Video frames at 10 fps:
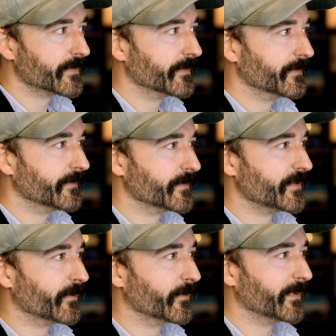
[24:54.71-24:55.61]
which
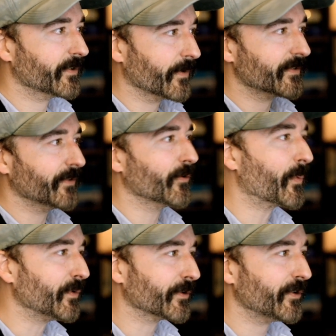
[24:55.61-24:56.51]
returns the normal
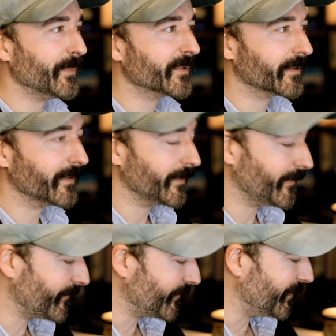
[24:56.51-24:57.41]

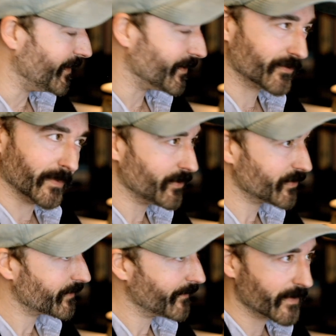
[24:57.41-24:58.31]
cumulative distribution
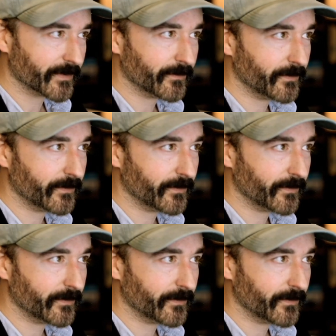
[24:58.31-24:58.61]
function. Whew.